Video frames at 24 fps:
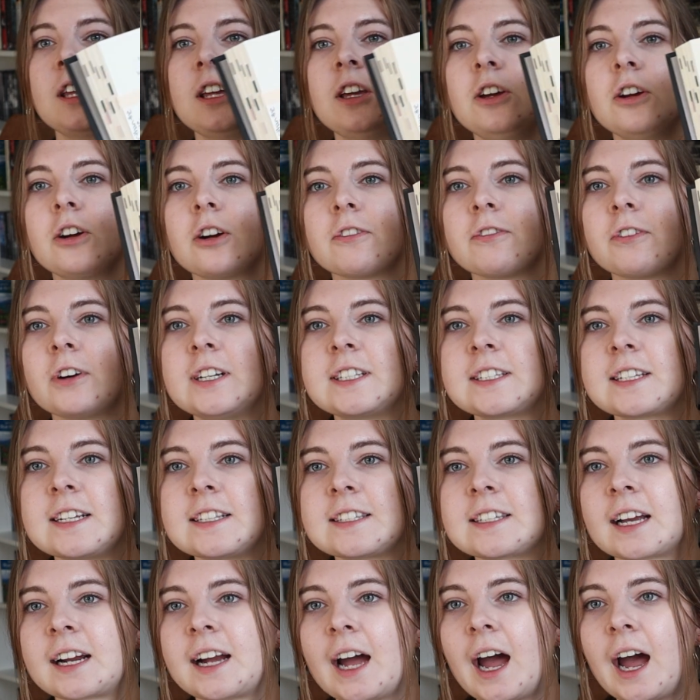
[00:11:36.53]
Here, for
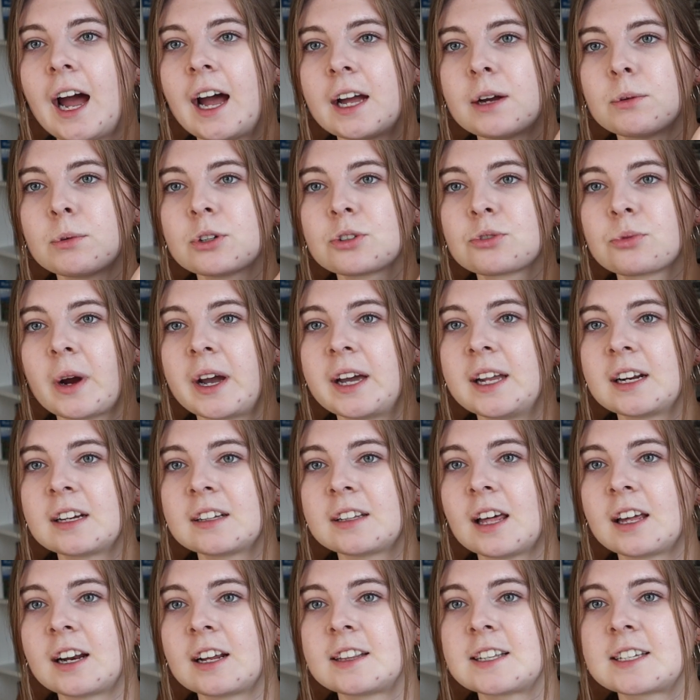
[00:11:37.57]
instance, like I was writing
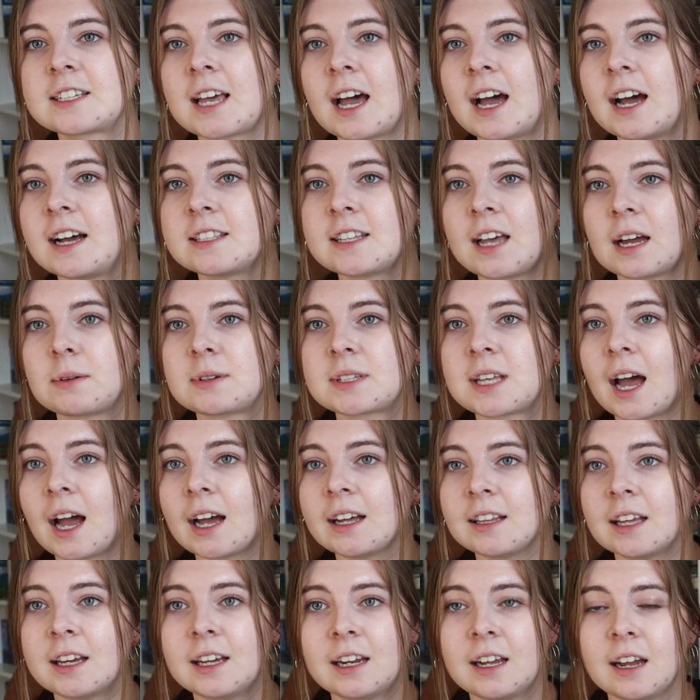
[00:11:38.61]
a lot on the sides. I was
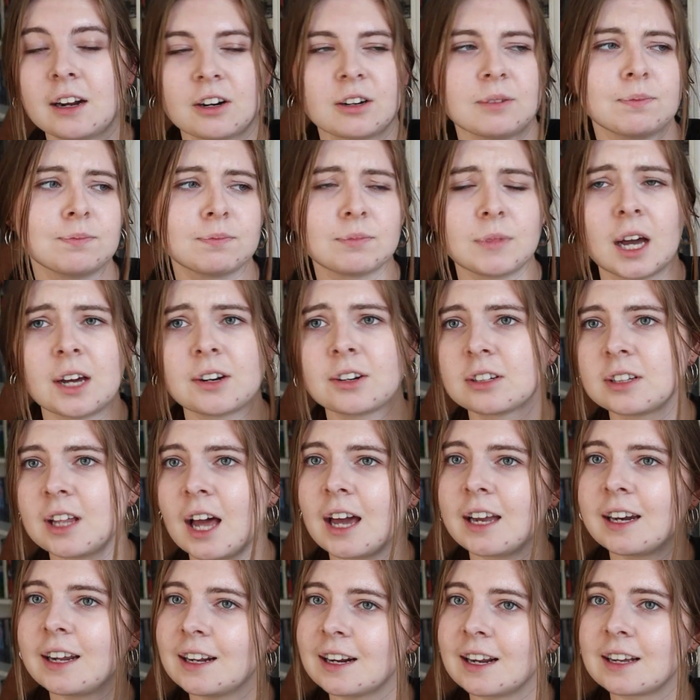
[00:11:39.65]
highlighting or
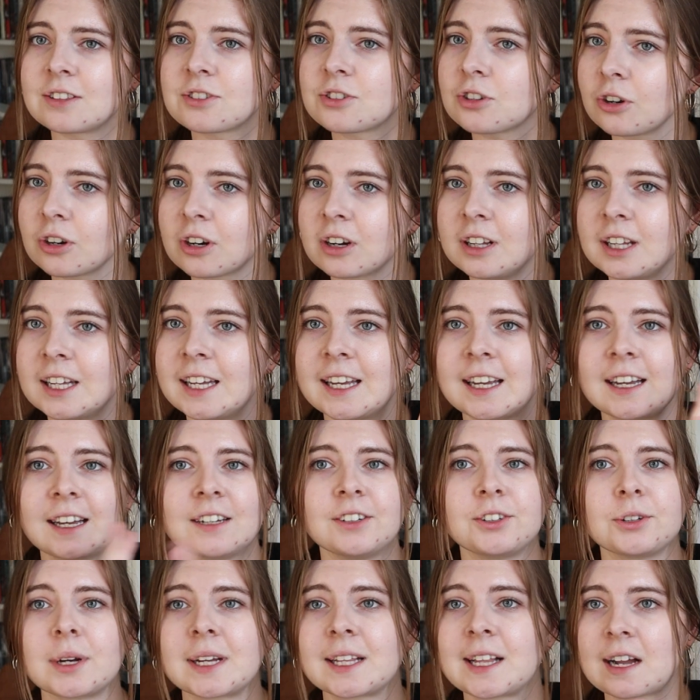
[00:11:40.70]
underlining and circling
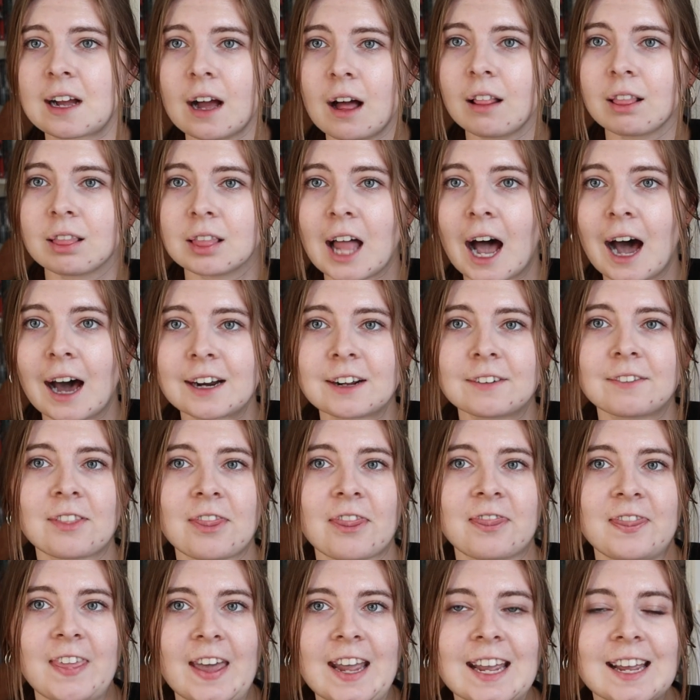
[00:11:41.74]
and doing like a lot of
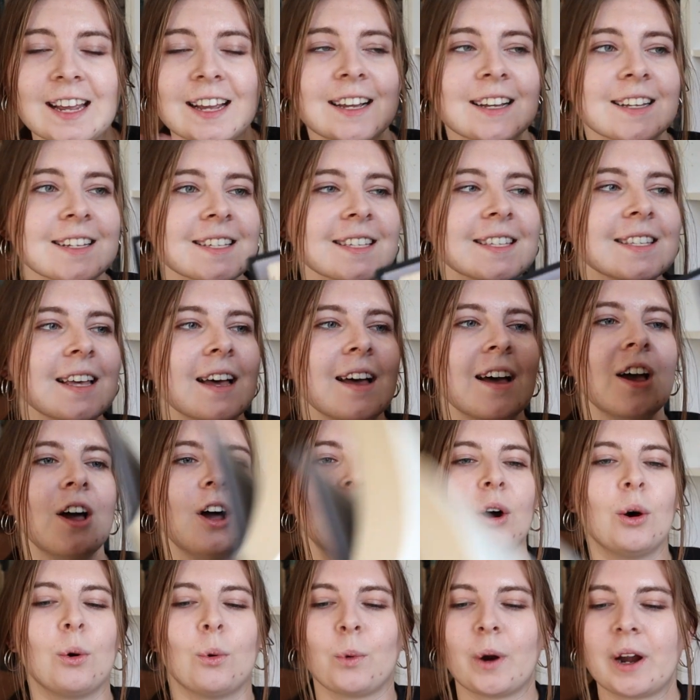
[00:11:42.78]
things.
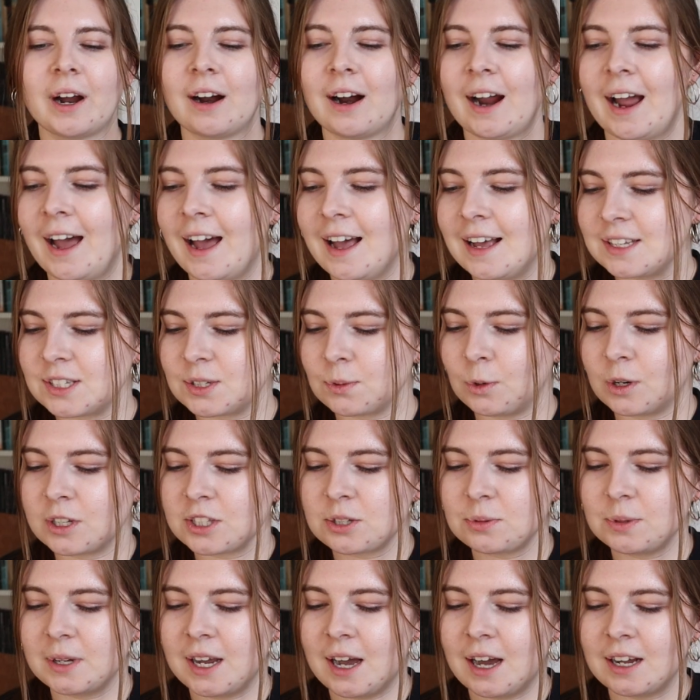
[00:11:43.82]
Whereas
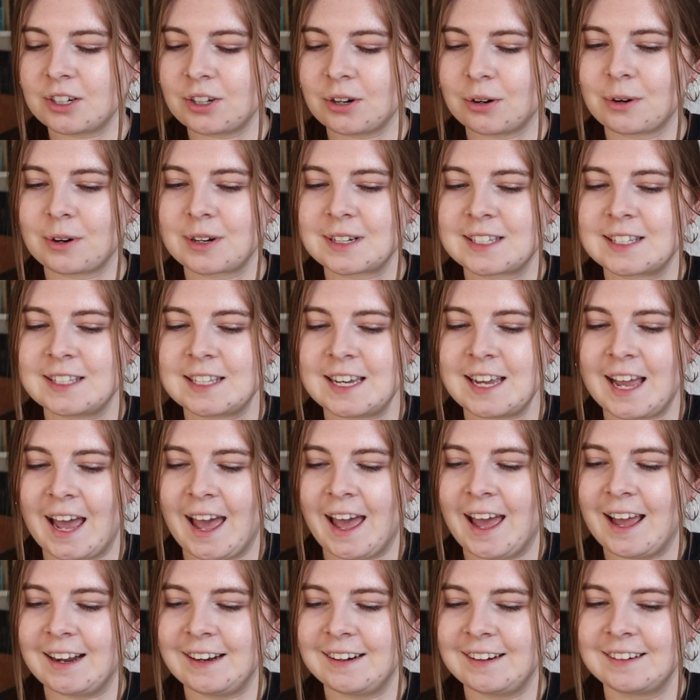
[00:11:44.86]
once we got towards the
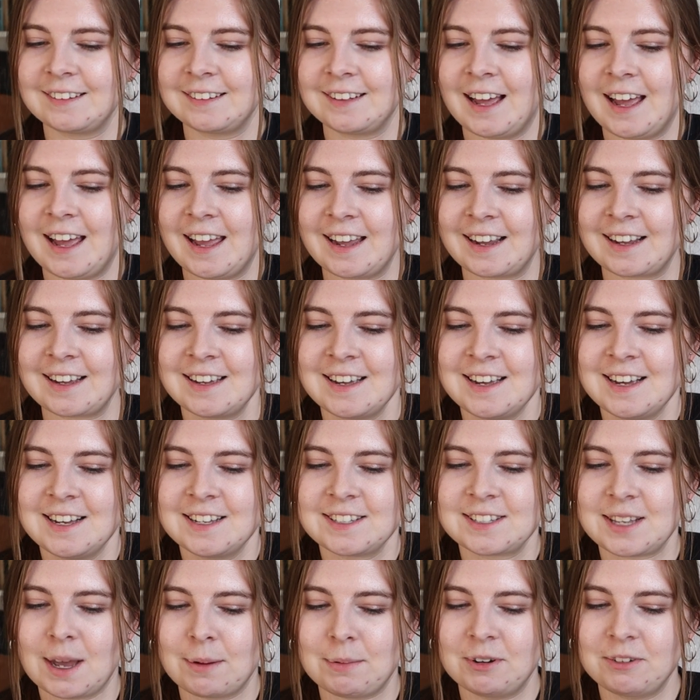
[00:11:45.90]
end, like
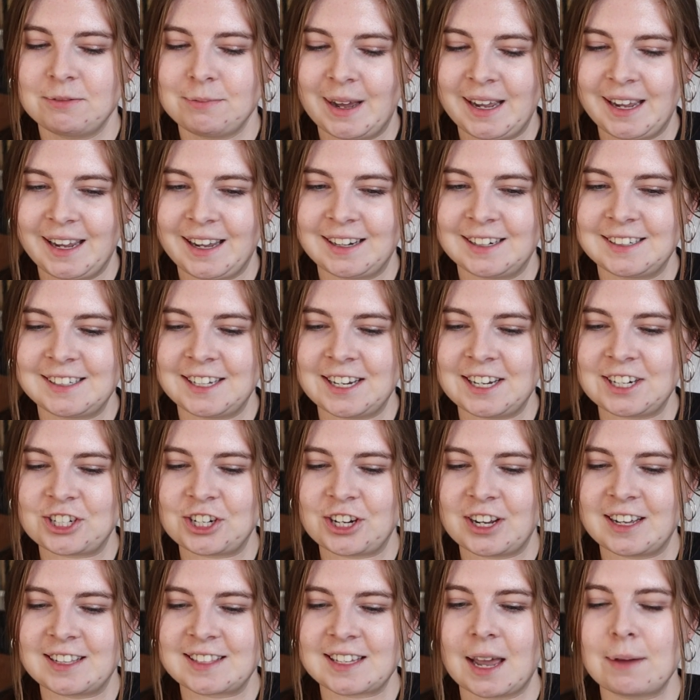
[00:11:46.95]
some of my
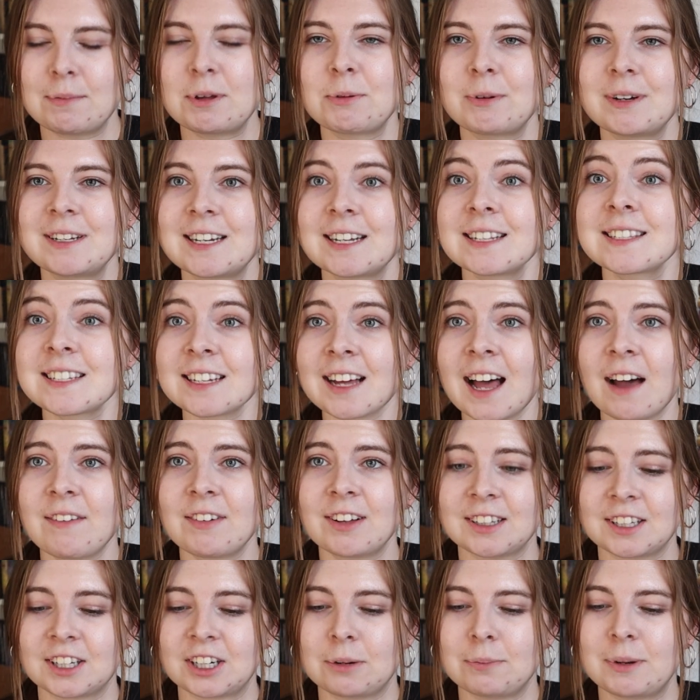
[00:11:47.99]
annotations, I mean, we did still have
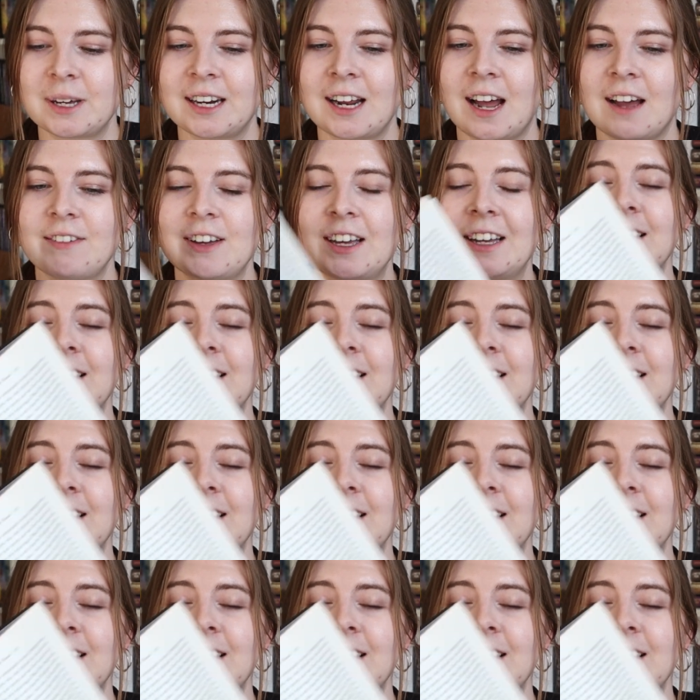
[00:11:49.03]
a little bit of